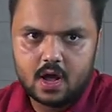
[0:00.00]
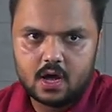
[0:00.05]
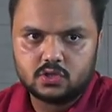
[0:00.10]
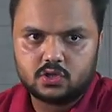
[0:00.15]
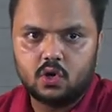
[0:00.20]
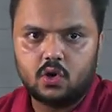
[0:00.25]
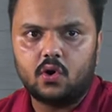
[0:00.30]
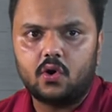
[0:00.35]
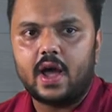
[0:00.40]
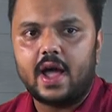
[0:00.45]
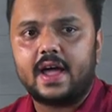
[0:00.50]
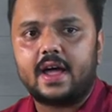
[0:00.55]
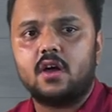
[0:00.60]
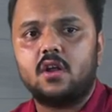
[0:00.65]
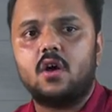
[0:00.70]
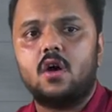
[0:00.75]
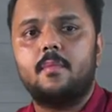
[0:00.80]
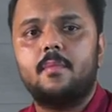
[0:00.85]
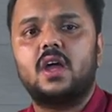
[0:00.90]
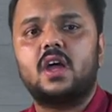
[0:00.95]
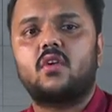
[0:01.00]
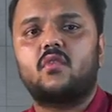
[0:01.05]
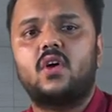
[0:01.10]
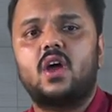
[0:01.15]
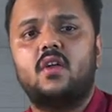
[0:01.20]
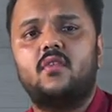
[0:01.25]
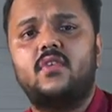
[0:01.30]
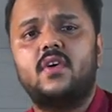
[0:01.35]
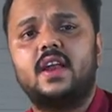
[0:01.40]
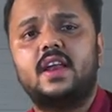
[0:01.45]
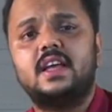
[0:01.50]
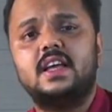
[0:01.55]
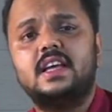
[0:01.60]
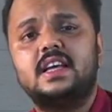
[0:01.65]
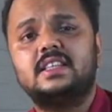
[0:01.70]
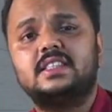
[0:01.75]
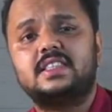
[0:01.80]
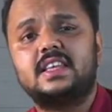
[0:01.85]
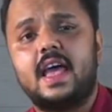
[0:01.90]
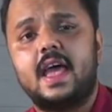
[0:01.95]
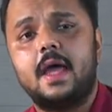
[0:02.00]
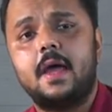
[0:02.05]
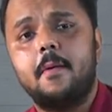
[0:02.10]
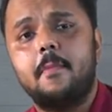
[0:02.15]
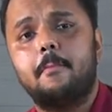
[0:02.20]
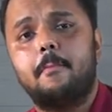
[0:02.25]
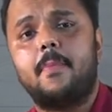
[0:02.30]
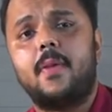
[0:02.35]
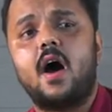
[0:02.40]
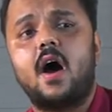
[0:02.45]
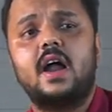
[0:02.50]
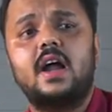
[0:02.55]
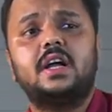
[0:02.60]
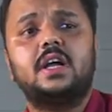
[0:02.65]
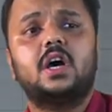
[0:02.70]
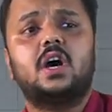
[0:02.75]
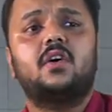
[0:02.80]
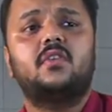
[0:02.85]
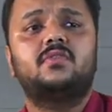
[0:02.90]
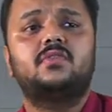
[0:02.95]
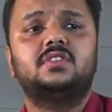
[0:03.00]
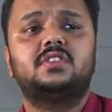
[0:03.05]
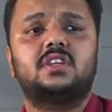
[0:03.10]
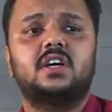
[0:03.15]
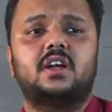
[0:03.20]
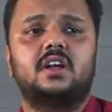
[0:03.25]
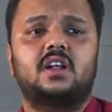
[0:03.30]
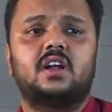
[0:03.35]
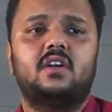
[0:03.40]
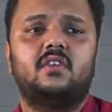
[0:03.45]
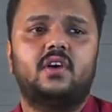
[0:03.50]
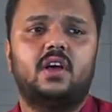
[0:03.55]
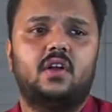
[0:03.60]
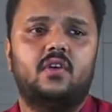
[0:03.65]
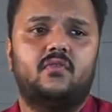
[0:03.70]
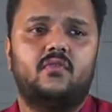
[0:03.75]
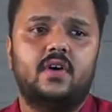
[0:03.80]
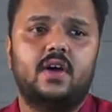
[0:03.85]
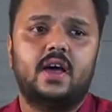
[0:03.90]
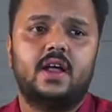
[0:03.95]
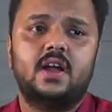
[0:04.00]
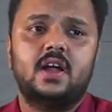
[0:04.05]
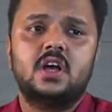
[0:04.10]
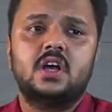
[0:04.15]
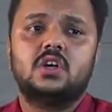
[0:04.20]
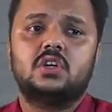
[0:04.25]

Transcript: So economic welfare is a part of general welfare.